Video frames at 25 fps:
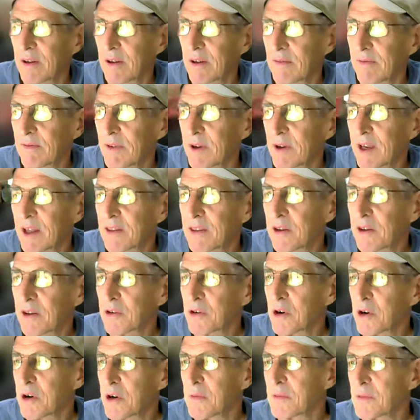forget the
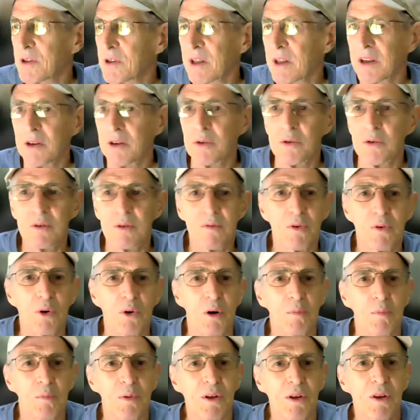terms they use
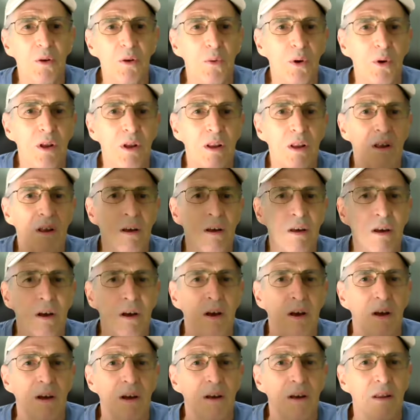for it, but the
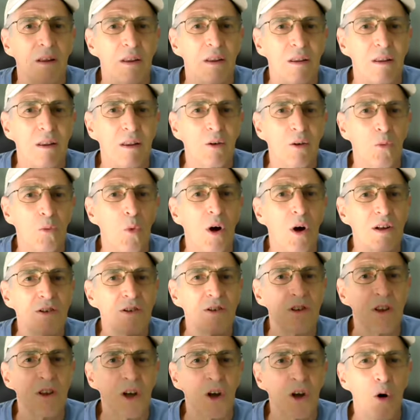
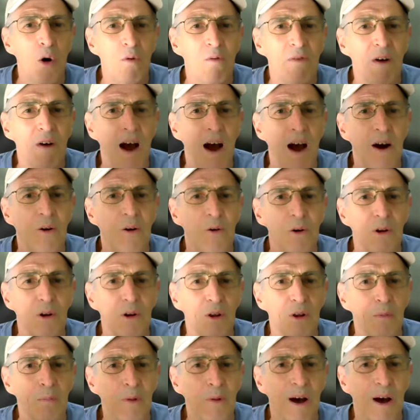ones that go viral,
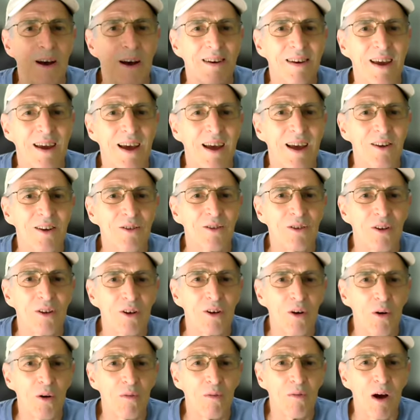the podcasts that
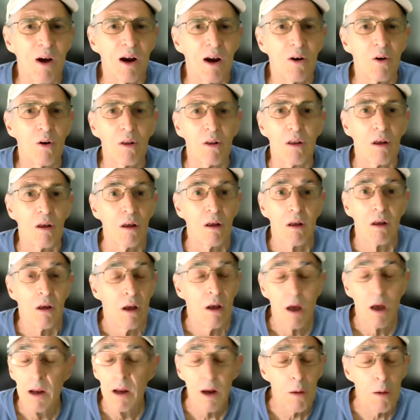go viral,
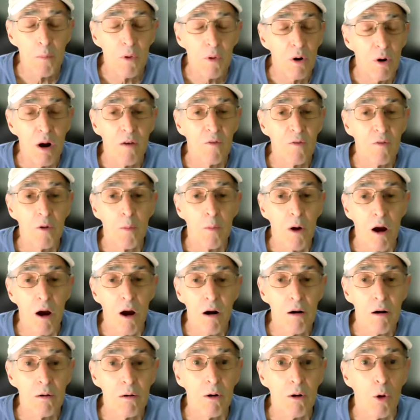a number of them
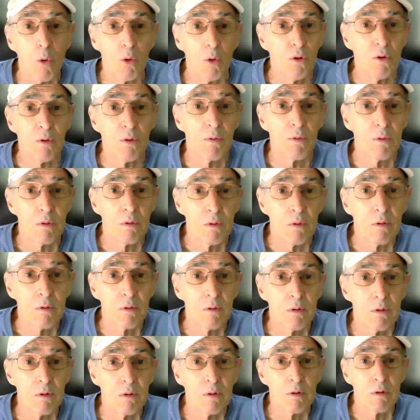are older
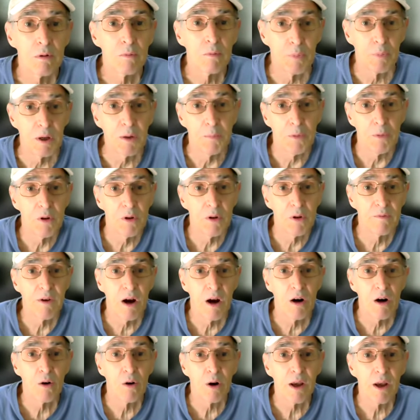people of
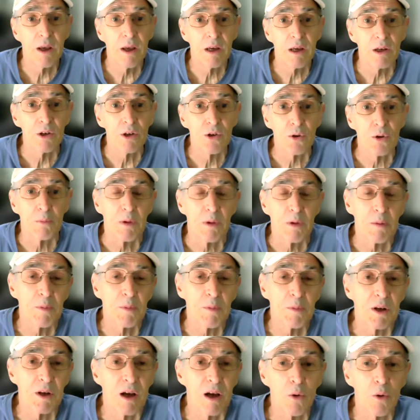our age, or maybe
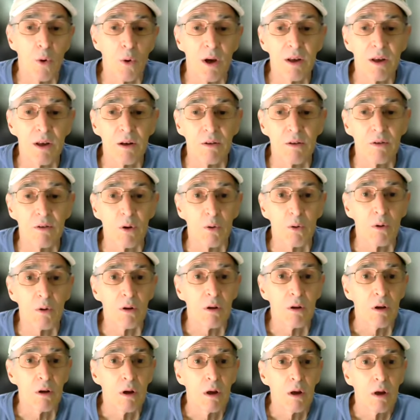not quite as
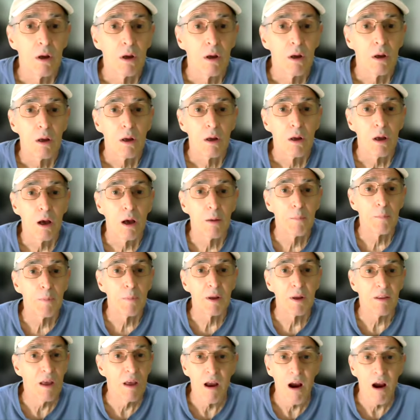old. I
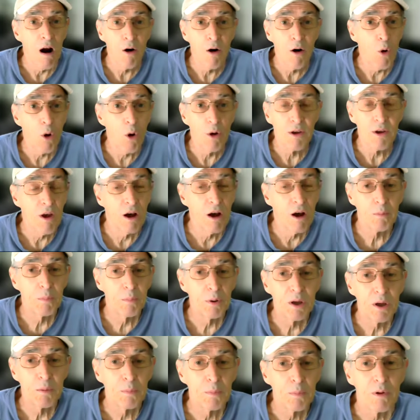mean, they aren't all young
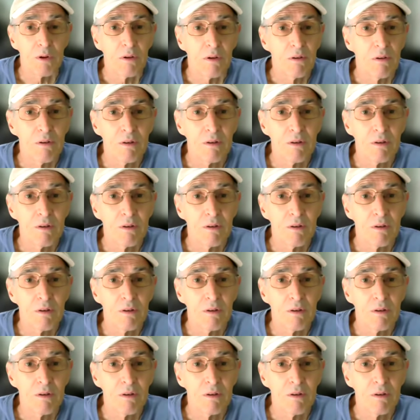people.